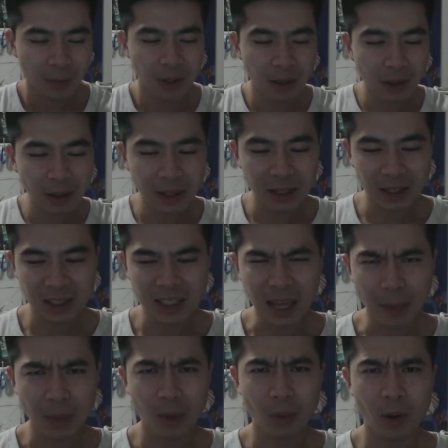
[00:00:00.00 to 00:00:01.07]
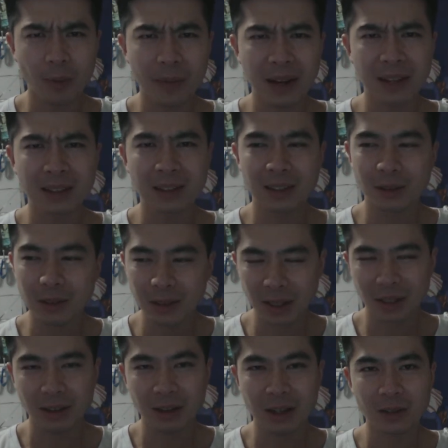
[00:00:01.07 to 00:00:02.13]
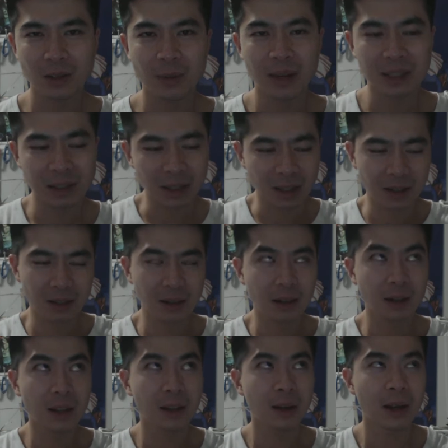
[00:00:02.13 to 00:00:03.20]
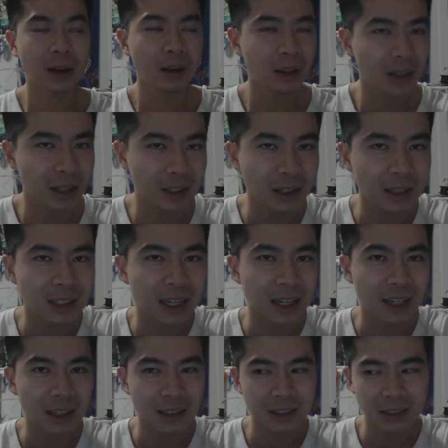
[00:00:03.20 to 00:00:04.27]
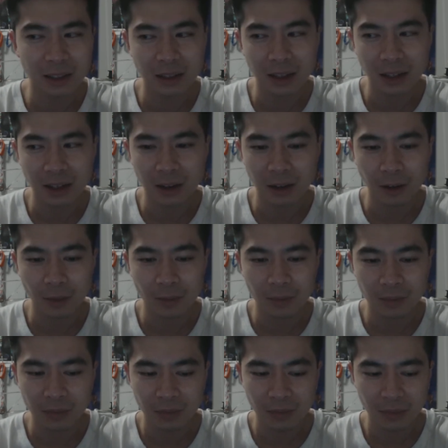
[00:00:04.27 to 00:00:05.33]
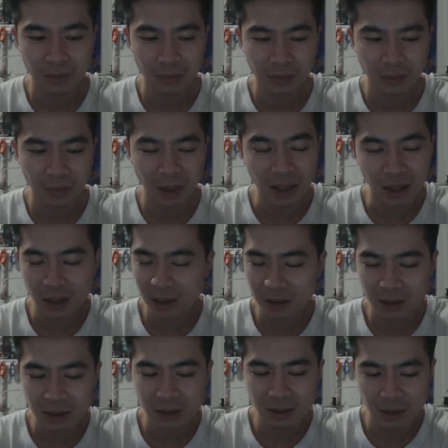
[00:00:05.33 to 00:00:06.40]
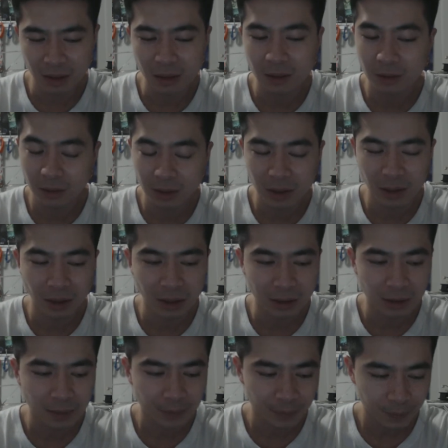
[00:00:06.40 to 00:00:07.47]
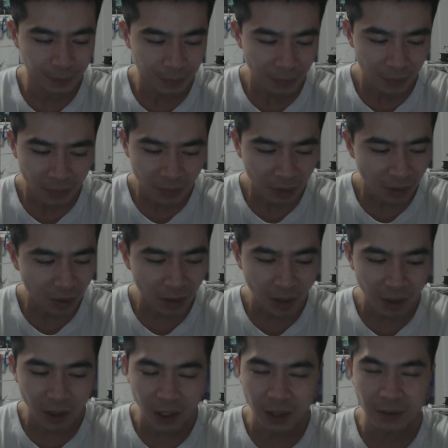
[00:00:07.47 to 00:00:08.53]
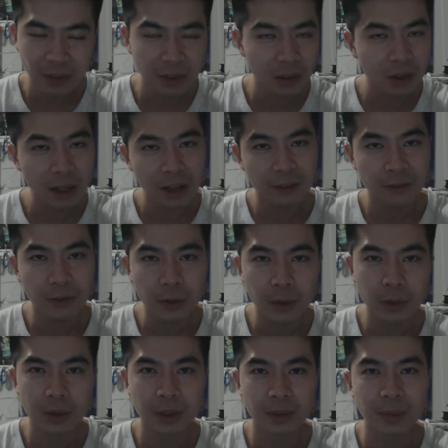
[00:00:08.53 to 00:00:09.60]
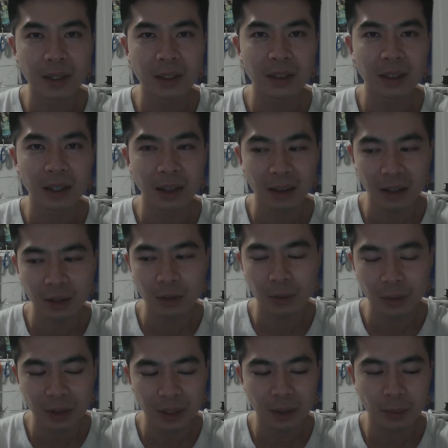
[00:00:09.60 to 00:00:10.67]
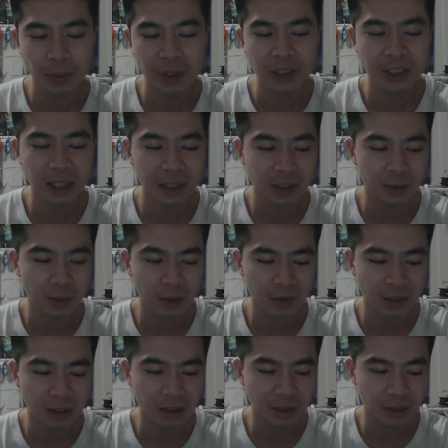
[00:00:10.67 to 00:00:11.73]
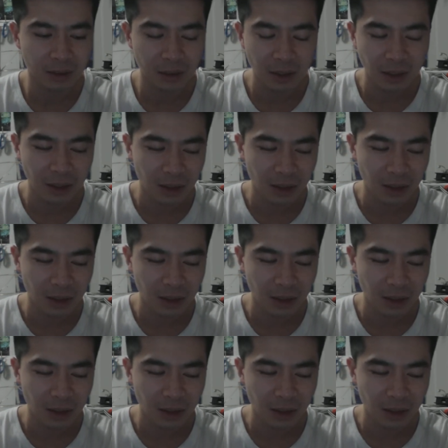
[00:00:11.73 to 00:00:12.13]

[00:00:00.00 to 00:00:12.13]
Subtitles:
but not like sappy romance. It was like nice romance, like kind of like how I like Titanic. It's not like, it was really nice. If you like food especially, I think you'll really appreciate this movie because